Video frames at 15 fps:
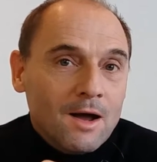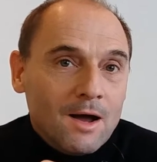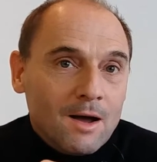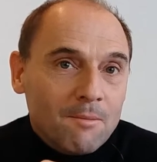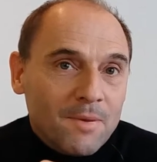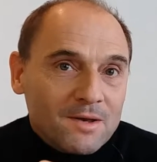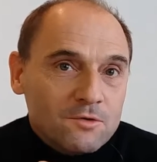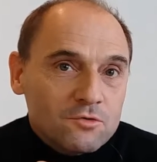
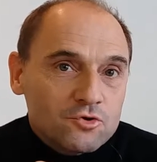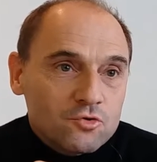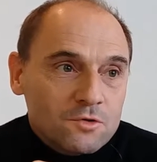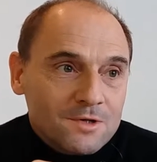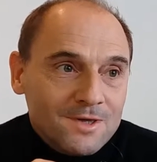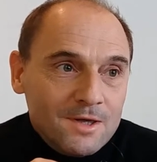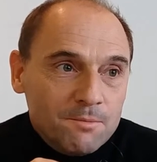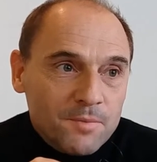Uh, but you
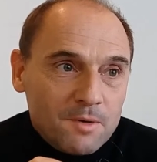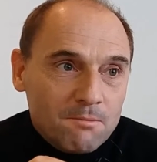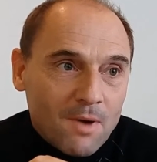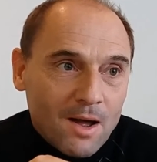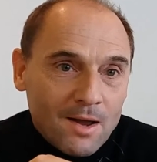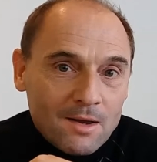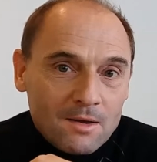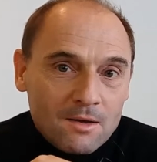should keep in
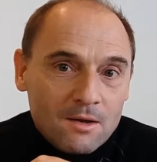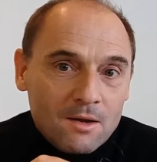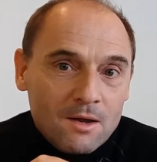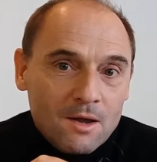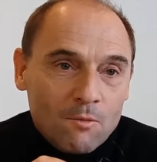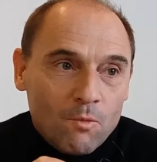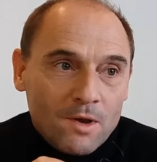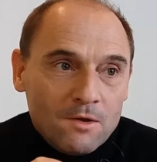mind
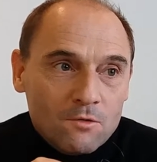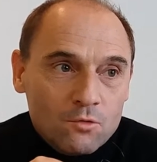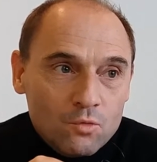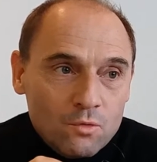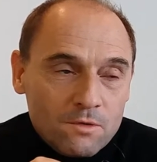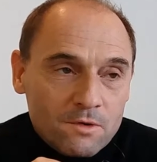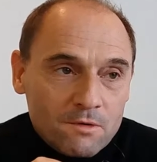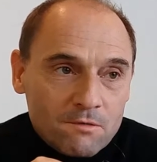when you
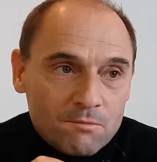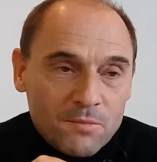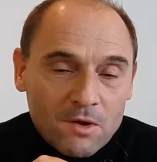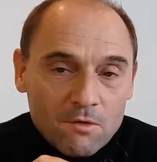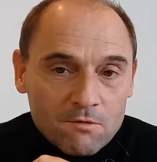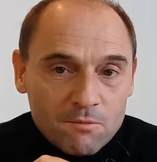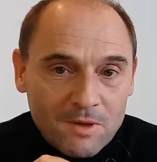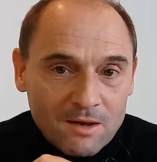do this,
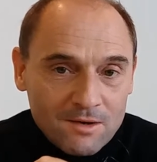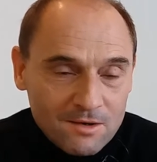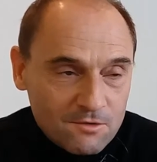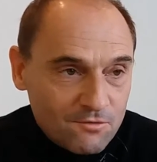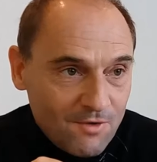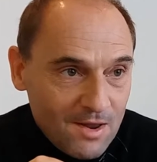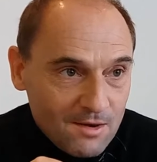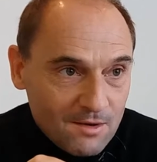because getting
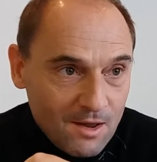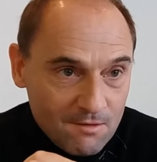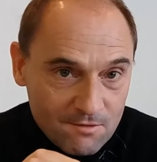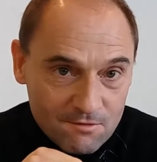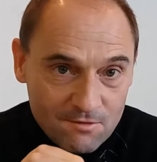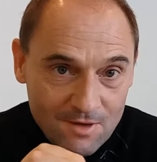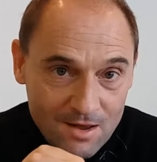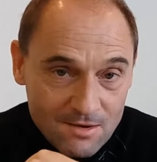trained as
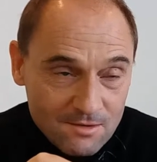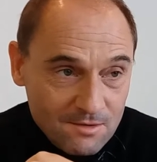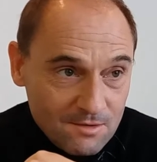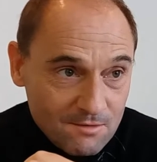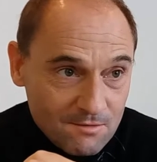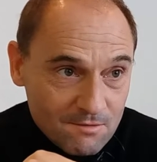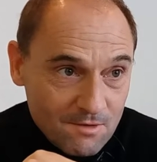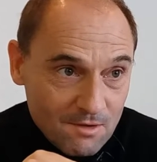a
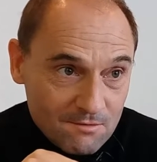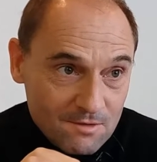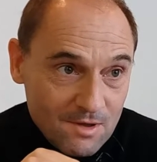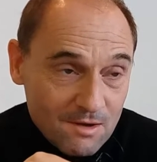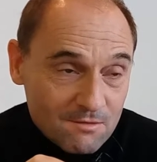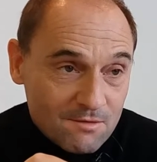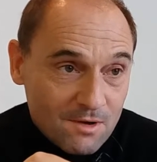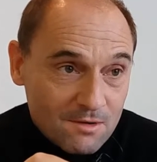scientist, as a
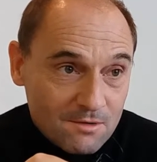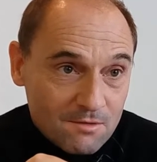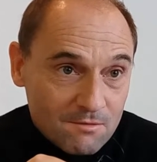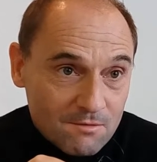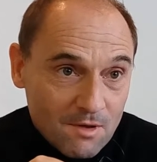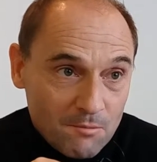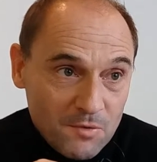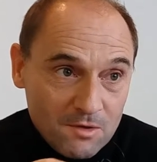young
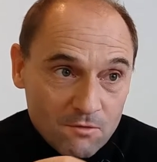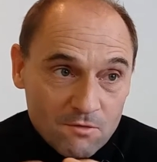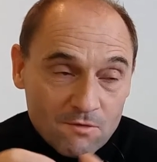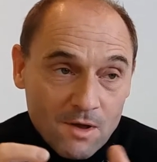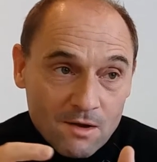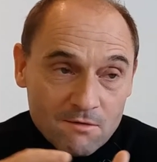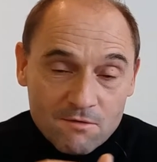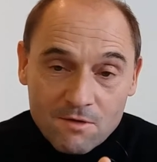scientist, I mean, you
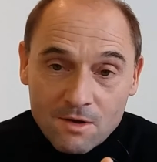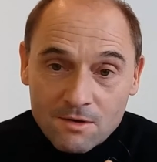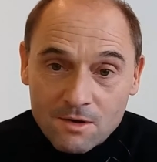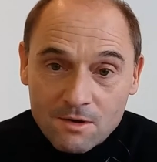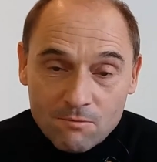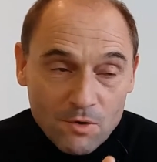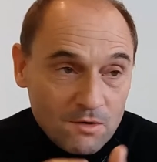start studying.